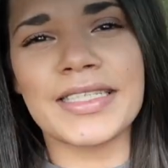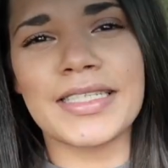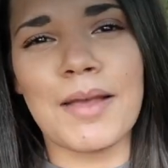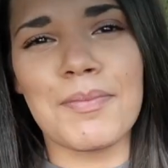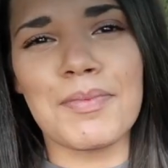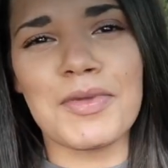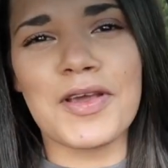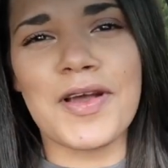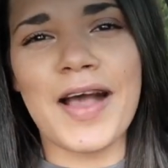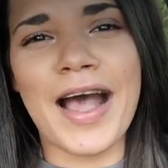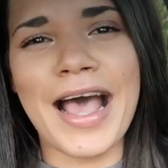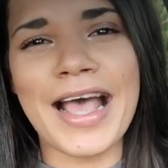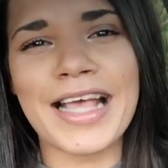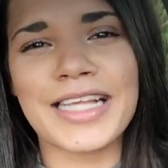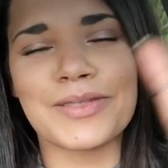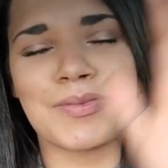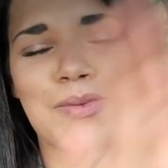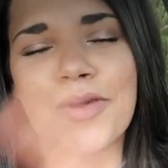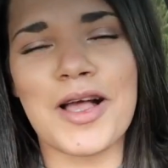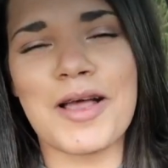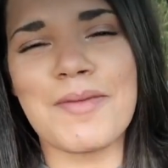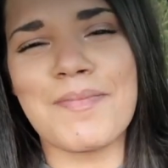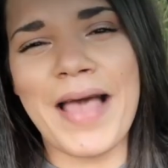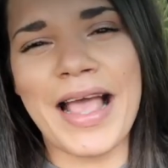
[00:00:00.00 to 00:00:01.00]
is up, you guys?
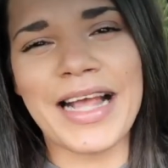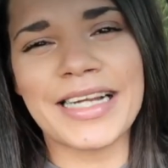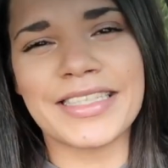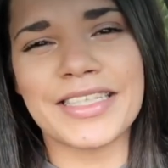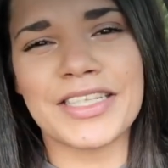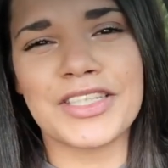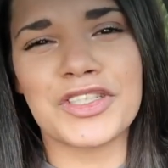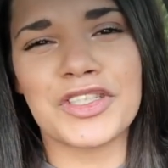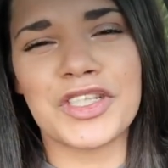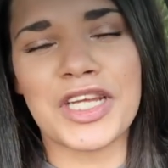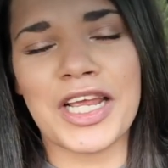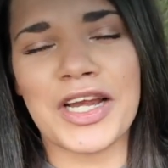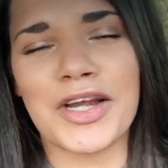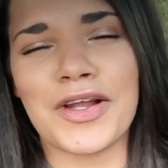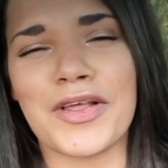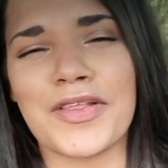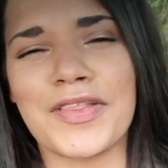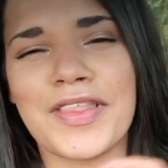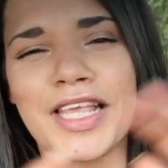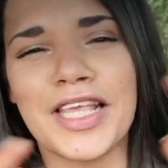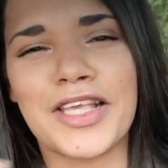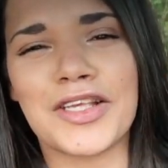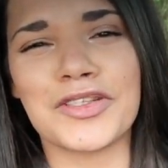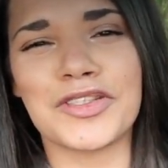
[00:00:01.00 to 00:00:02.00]
Welcome back to the
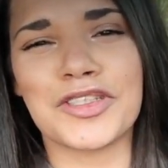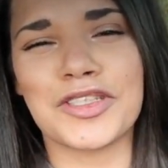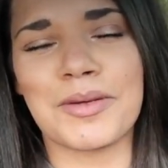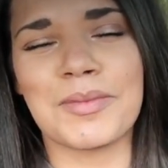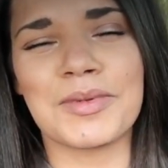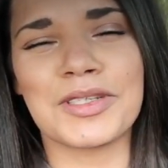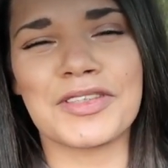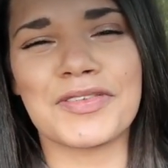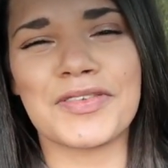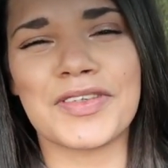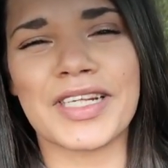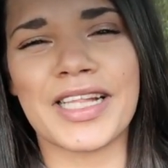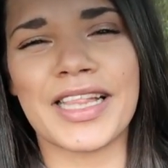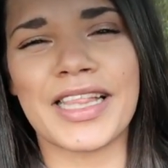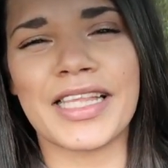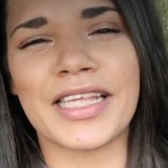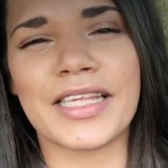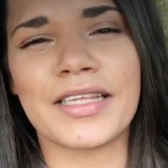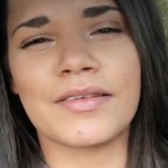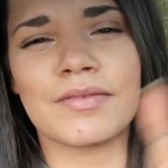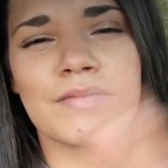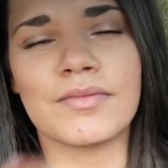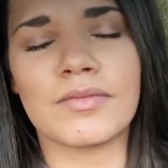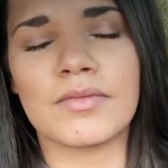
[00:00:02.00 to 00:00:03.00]
channel. Thank you so much for
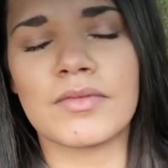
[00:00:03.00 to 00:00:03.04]
cleaning